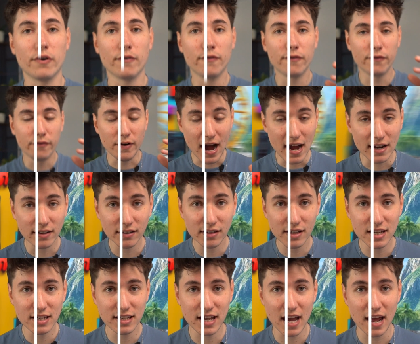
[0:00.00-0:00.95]
are
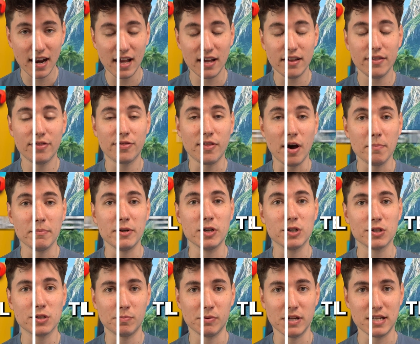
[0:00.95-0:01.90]
finally getting
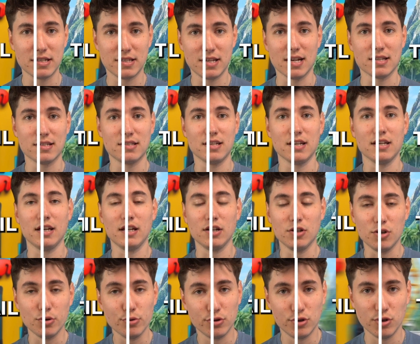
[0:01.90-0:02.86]
thumbnail split testing in
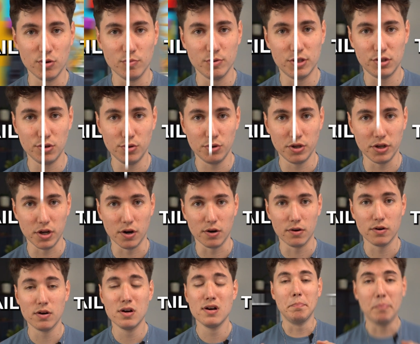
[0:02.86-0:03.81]
YouTube
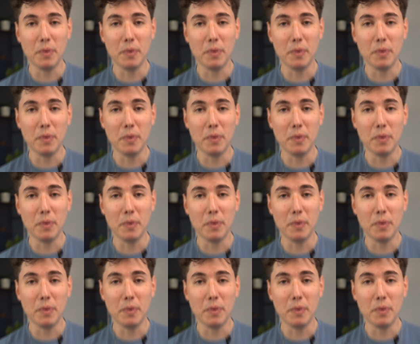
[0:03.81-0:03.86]
Studio.